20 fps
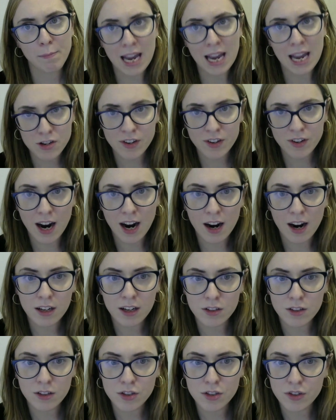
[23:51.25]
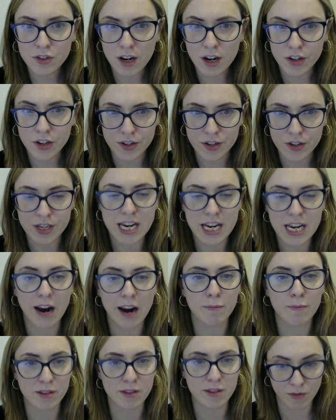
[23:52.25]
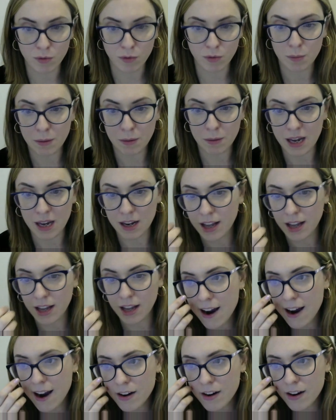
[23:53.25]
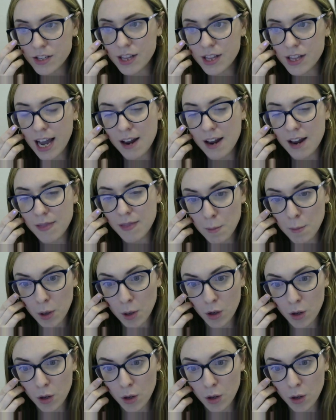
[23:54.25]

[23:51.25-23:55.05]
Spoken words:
patriarchal structures in terms of women being the carers and that kind of thing,